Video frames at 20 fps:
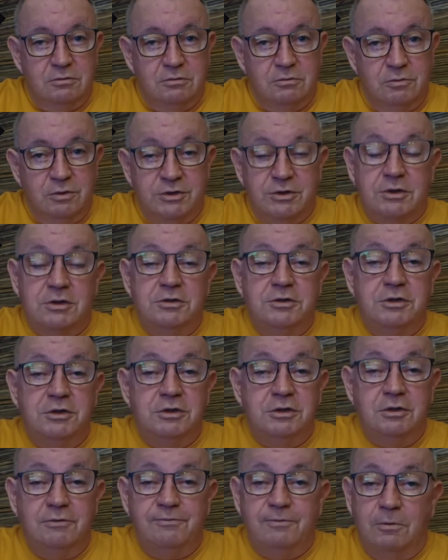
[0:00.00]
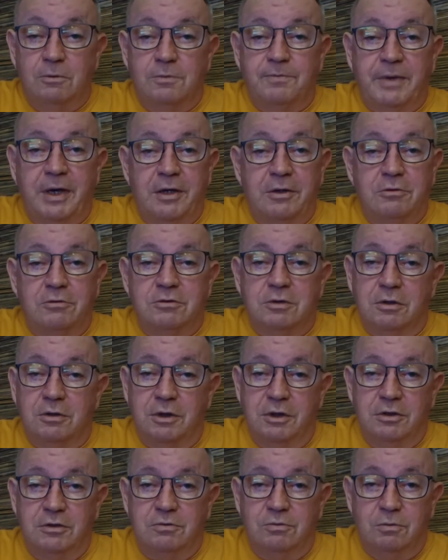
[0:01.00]
which consist of 4 panels on
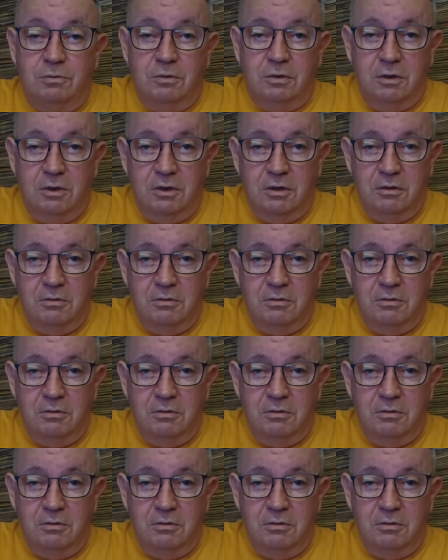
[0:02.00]
each one.